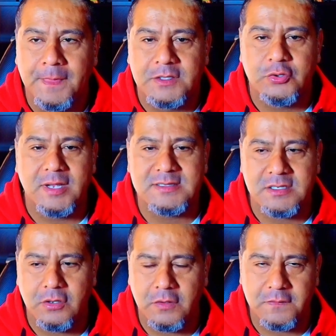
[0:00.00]
trends
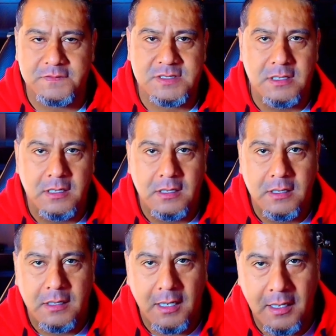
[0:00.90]
and curves,
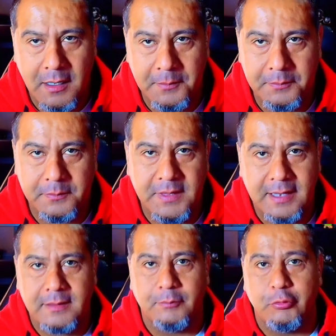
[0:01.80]

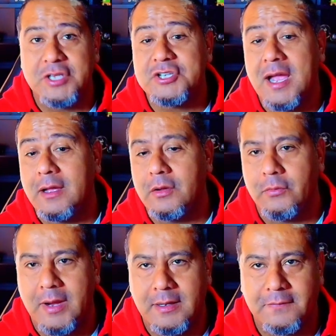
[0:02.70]
like Breach.io,
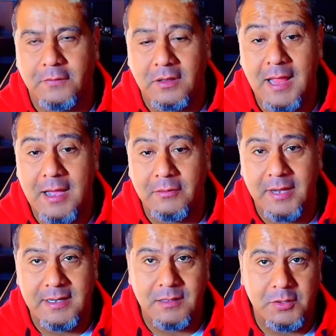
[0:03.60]
right, for cloud,
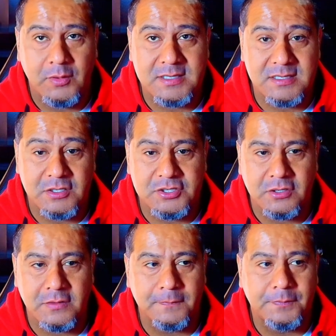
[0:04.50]
AWS and
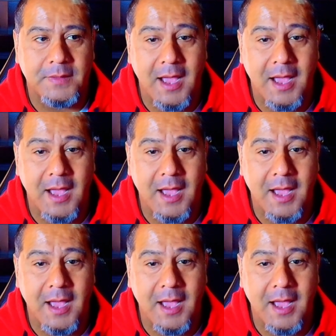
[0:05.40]
Azure.